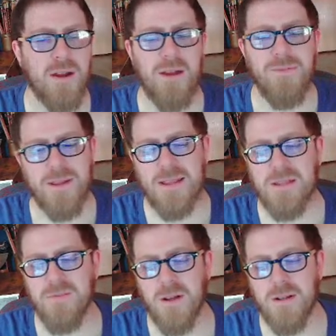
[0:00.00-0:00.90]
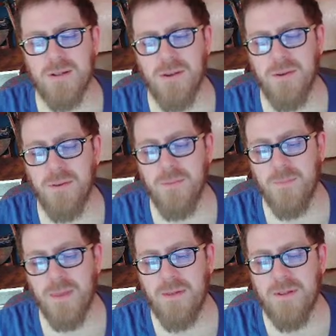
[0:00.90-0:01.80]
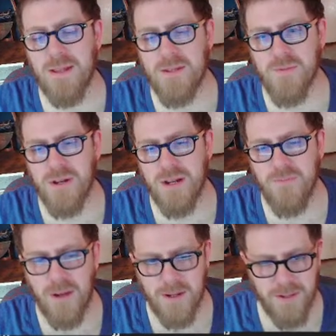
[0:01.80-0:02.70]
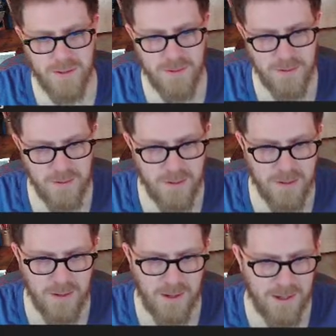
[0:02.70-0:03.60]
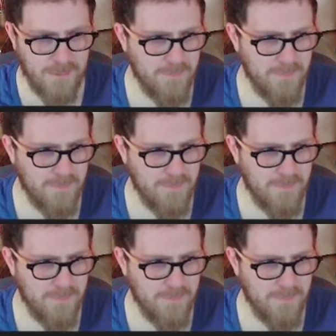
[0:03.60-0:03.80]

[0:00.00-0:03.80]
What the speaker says: think that's fun too. I think that's really fun. I